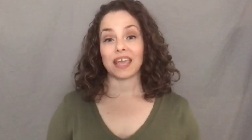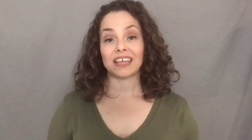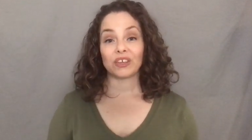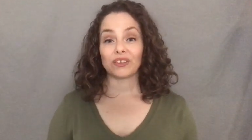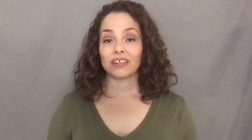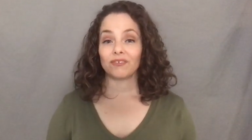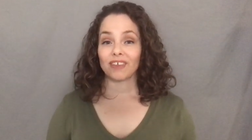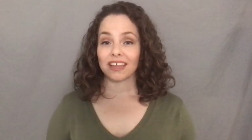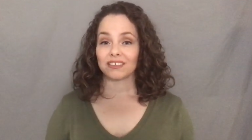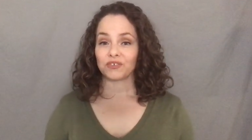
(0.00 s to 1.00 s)
Thank you in
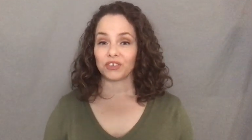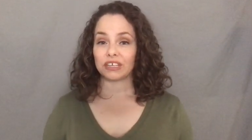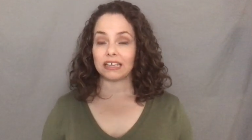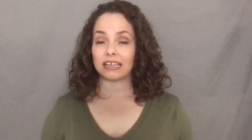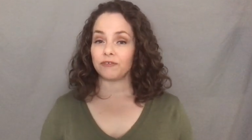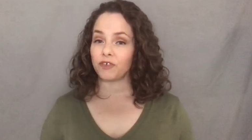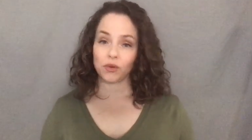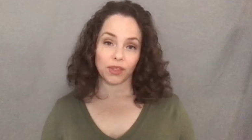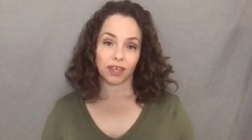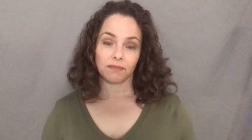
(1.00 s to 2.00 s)
advance for any
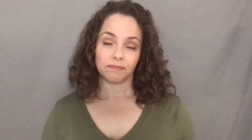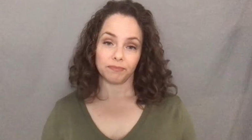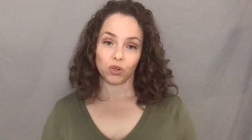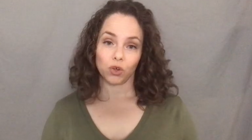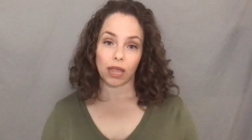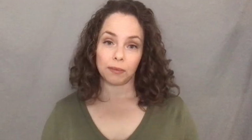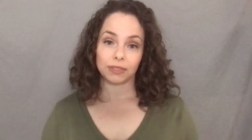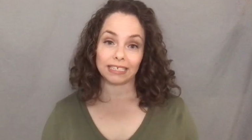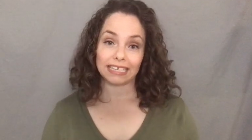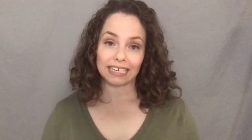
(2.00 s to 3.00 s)
info that you're
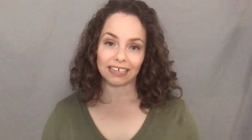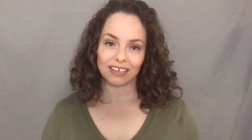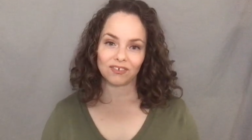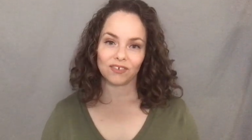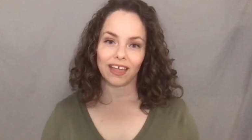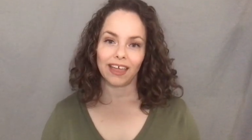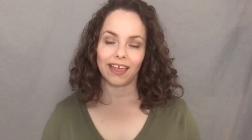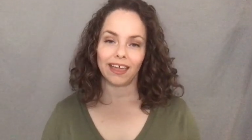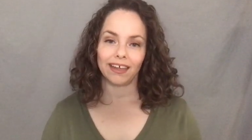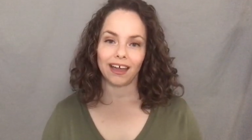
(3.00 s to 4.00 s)
able to give,
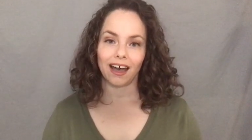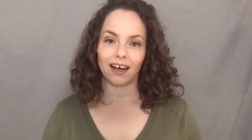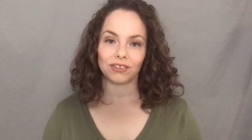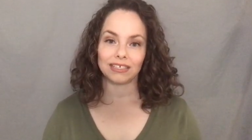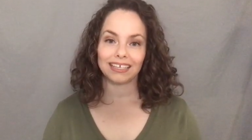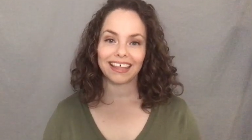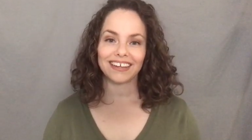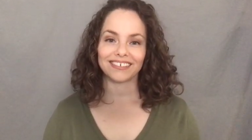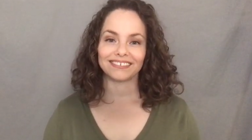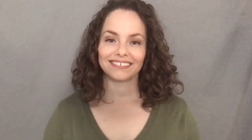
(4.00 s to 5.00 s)
and I'll see you
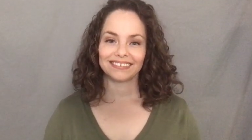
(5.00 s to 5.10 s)
later.